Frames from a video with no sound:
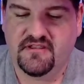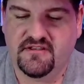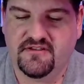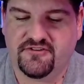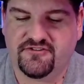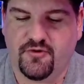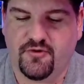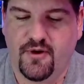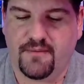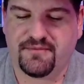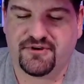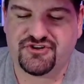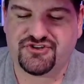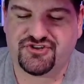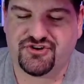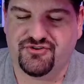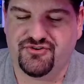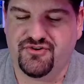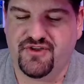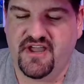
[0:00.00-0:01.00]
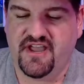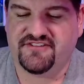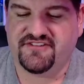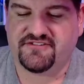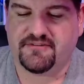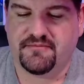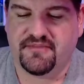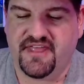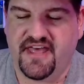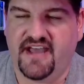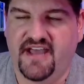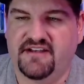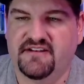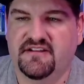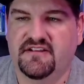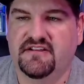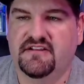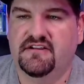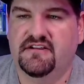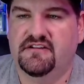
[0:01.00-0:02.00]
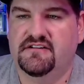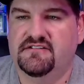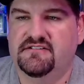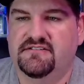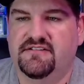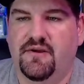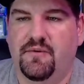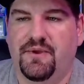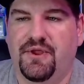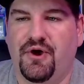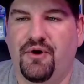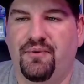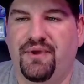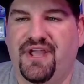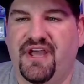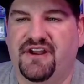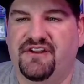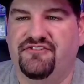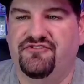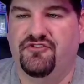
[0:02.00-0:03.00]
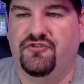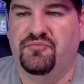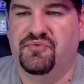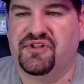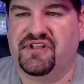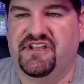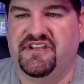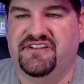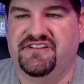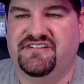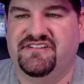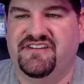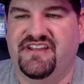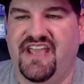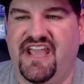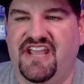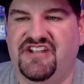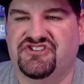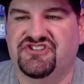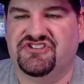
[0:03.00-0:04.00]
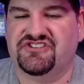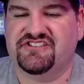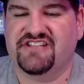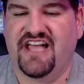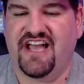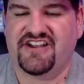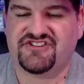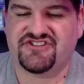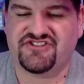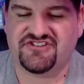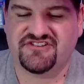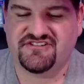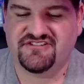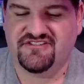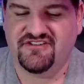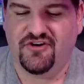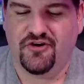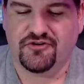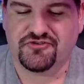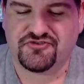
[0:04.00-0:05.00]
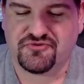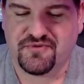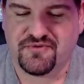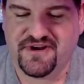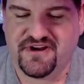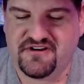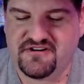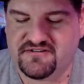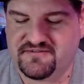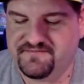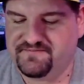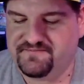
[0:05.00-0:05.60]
So I'm going to show you guys some of that. There we go. We got a duplicate Aegis Slash Ultra Rare.